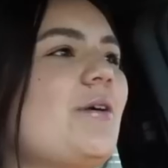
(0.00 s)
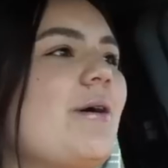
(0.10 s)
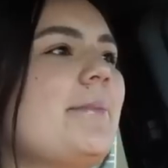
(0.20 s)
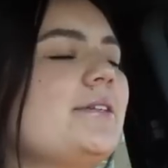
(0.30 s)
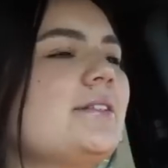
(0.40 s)

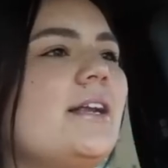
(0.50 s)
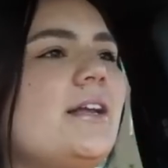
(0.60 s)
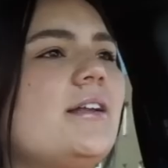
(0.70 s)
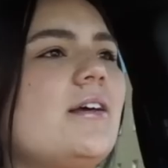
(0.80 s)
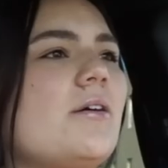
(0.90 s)
I'm
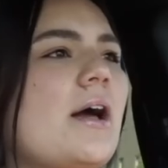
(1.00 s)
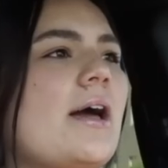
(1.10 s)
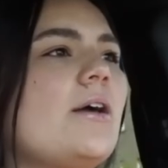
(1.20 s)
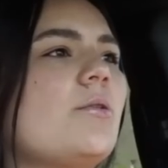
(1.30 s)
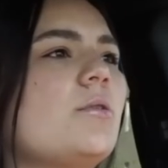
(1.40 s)
excited.
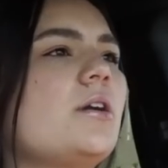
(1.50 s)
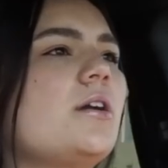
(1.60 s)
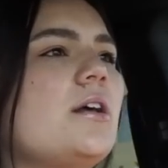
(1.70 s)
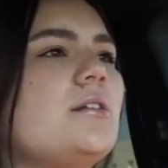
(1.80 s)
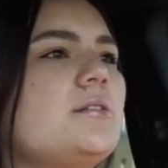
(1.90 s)
I
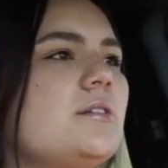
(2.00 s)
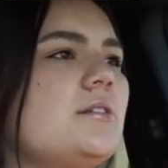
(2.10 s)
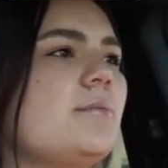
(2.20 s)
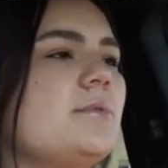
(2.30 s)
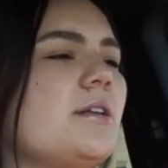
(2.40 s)
ordered us
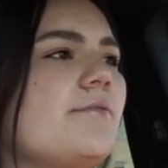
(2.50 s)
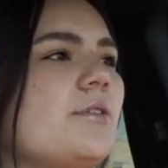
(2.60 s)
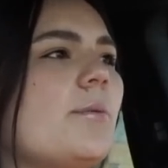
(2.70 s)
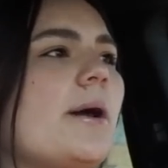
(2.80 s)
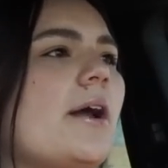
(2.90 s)
some stuff
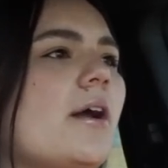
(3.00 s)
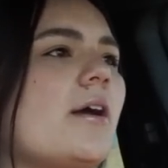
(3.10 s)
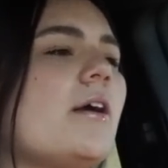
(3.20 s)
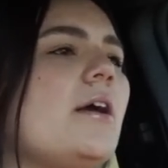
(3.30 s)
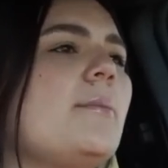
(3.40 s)
to
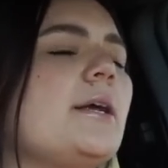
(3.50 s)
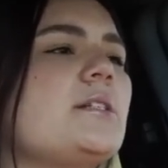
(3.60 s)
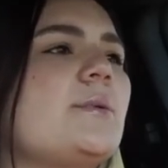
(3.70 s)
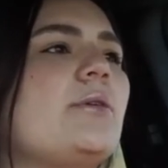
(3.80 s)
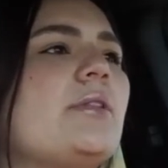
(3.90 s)
wear
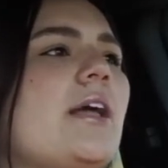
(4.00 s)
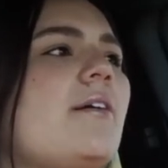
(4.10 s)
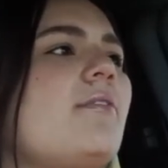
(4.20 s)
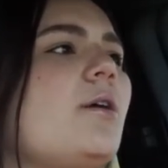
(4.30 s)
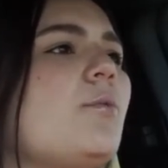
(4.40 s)
because we only
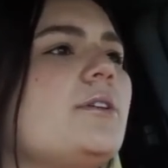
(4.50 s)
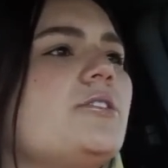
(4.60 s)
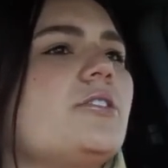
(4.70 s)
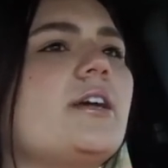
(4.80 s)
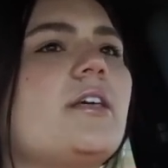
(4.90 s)
have like
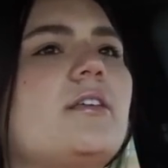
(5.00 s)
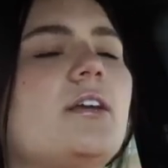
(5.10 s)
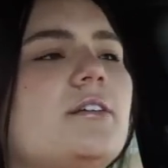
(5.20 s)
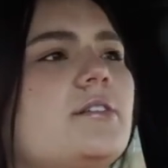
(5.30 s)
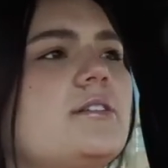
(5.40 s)
wintry
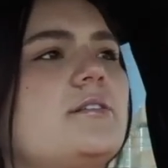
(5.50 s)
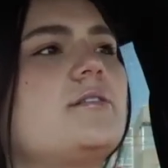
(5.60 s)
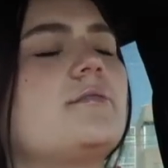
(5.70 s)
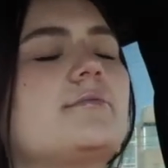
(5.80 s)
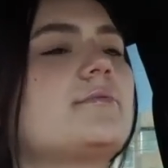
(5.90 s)
things
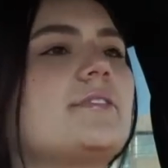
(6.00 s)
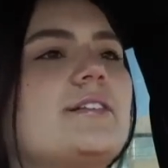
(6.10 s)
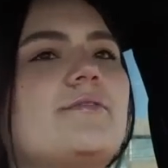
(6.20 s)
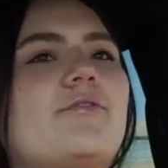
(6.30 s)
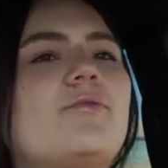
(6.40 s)
because
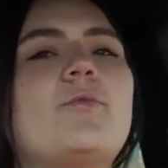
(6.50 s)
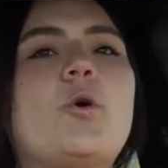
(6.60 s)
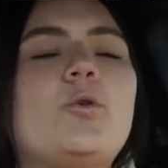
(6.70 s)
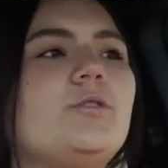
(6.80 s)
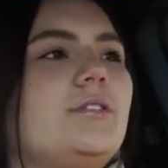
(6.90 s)

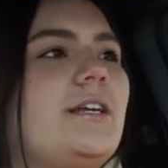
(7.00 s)
cold